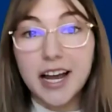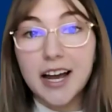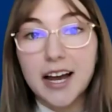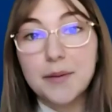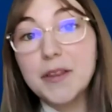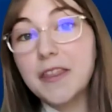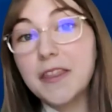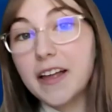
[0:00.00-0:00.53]
Yeah,
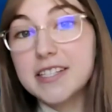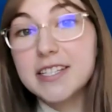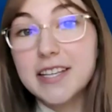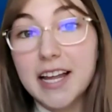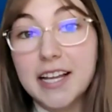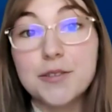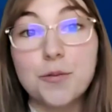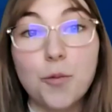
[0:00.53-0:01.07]
I mean
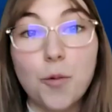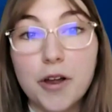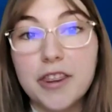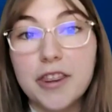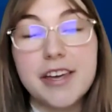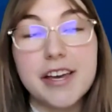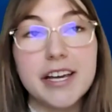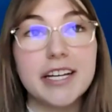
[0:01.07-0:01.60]
that's
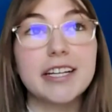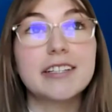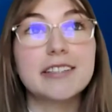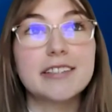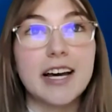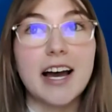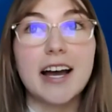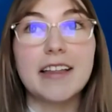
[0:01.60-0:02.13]
one
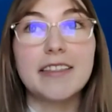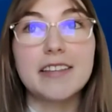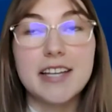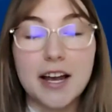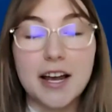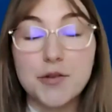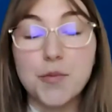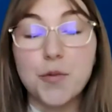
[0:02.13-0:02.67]
thing that the
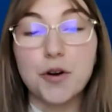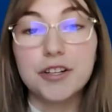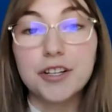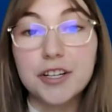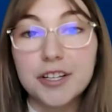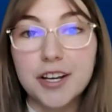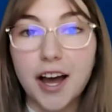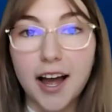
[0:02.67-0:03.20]
dashboard
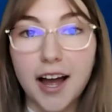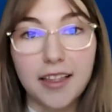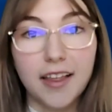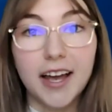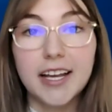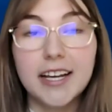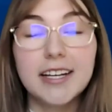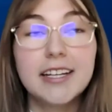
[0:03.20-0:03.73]
could
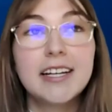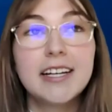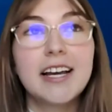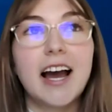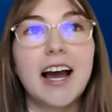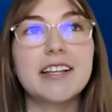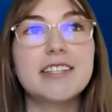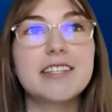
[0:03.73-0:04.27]
highlight.
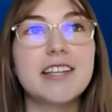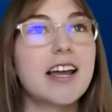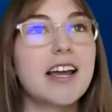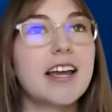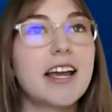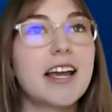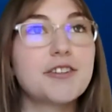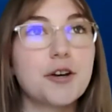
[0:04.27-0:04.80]
I'd
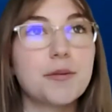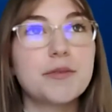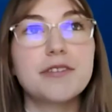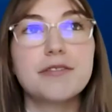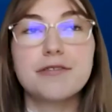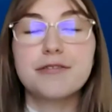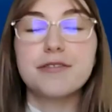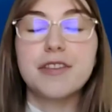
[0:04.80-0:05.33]
say in terms
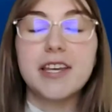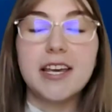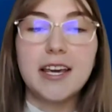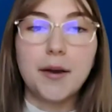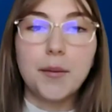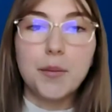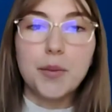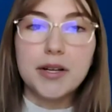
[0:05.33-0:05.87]
of
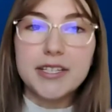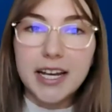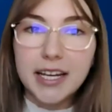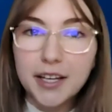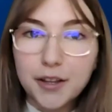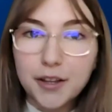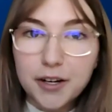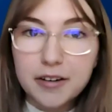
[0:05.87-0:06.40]
the
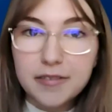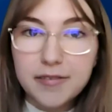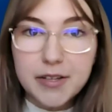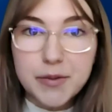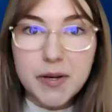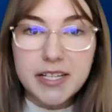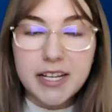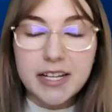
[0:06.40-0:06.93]
particular
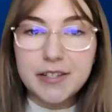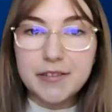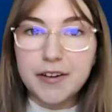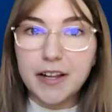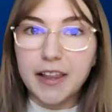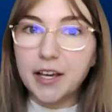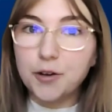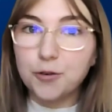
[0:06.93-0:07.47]
investments, that's
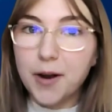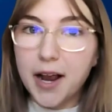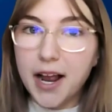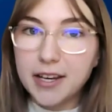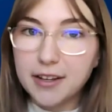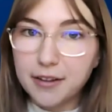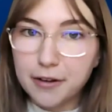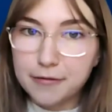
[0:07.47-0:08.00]
fairly
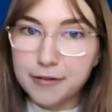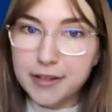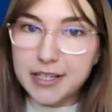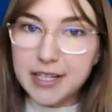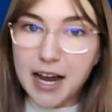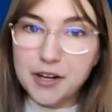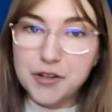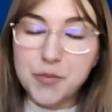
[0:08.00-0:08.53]
granular for the
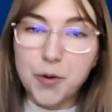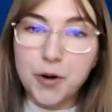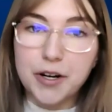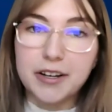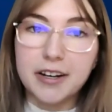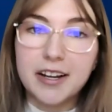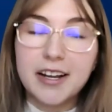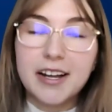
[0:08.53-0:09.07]

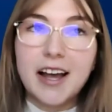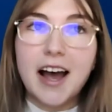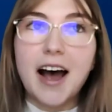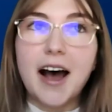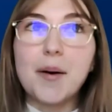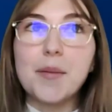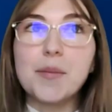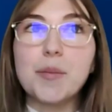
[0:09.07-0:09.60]
dashboard.
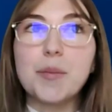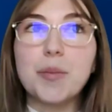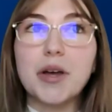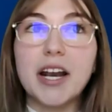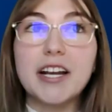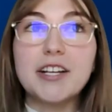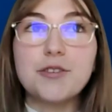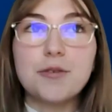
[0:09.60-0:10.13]

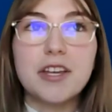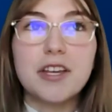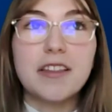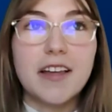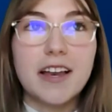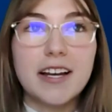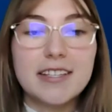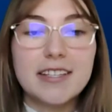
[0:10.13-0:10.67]
But I do
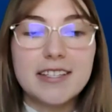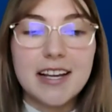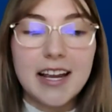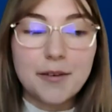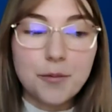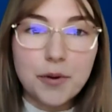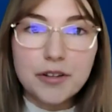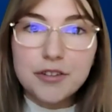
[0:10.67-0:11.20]
think that
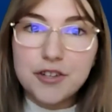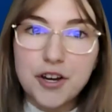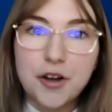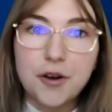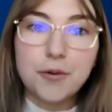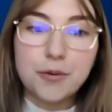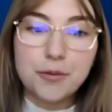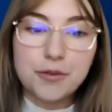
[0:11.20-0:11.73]
it will
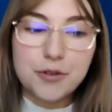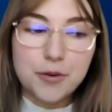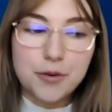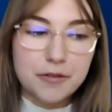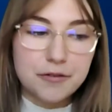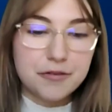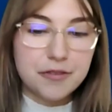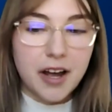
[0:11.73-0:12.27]
show sort
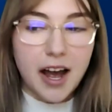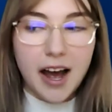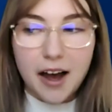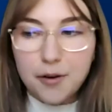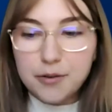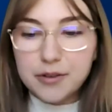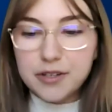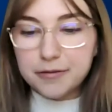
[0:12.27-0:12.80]
of
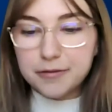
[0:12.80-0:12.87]
how